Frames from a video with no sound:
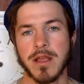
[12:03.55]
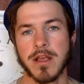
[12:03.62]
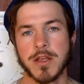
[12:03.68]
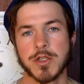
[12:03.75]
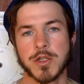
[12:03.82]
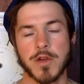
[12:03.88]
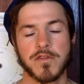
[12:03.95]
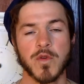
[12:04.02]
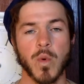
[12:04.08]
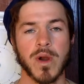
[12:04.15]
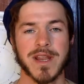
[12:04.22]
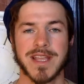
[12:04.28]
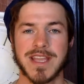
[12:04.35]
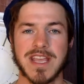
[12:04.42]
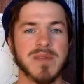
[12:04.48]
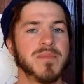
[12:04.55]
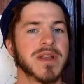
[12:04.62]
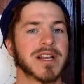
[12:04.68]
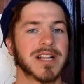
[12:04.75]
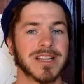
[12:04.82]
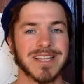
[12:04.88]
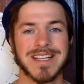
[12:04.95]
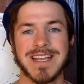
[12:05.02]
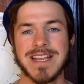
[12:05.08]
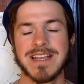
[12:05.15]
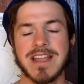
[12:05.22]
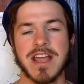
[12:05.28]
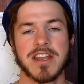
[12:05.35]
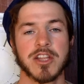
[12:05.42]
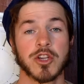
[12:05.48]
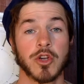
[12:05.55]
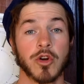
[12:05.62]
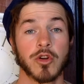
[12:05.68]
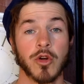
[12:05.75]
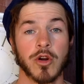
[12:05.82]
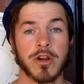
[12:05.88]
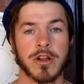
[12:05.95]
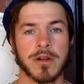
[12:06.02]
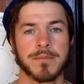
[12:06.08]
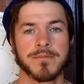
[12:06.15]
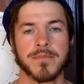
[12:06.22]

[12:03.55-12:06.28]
So if you want to keep it clean and in good order,